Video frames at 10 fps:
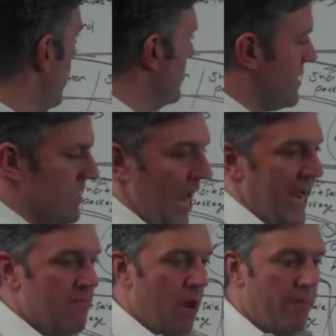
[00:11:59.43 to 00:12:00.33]
you can
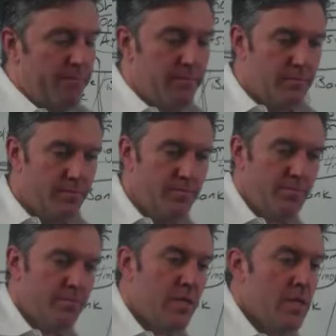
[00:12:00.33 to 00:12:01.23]
sign them up,
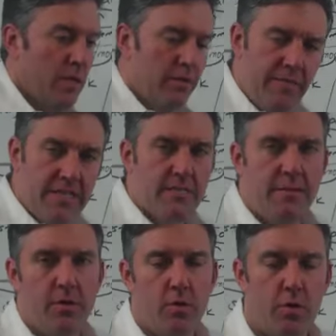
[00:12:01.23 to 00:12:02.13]
convince
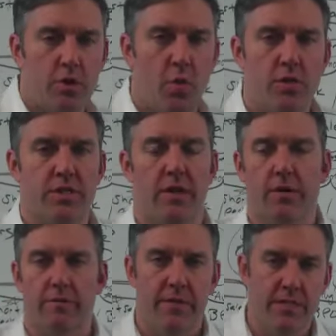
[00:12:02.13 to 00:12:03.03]
them to do a short sale,
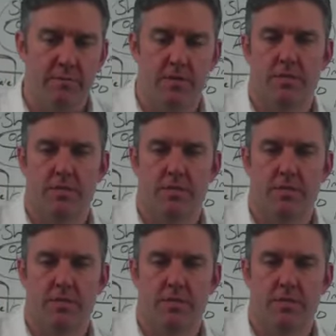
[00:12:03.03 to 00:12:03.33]
convince them to